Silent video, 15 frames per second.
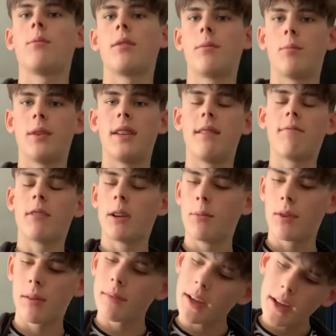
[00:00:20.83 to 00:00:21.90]
didn't really
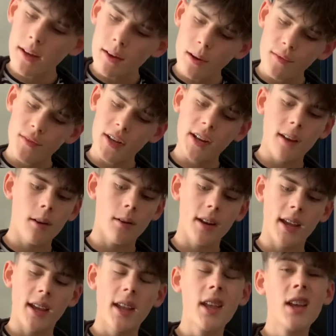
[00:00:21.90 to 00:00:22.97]
want to make a whole video on
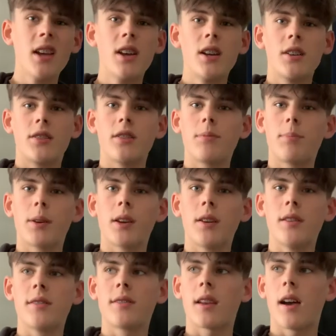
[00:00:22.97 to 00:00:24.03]
it, just
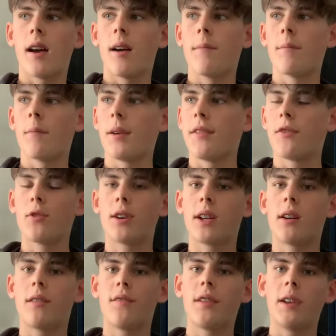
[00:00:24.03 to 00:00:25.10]
because we've already
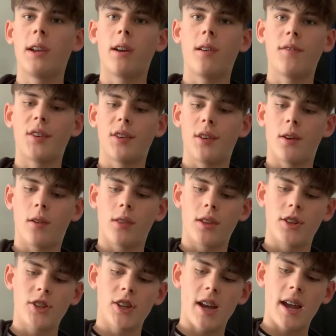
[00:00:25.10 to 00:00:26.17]
got a video of it on the
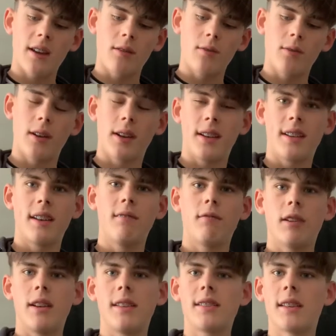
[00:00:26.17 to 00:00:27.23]
channel and it didn't
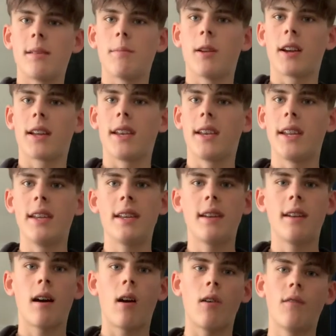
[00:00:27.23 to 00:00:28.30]
really seem like it
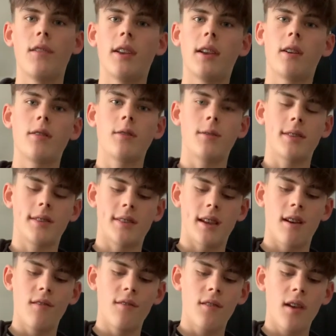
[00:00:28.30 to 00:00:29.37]
needed a whole video to
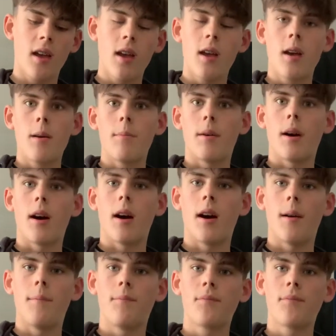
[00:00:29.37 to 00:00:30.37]
itself. But I'm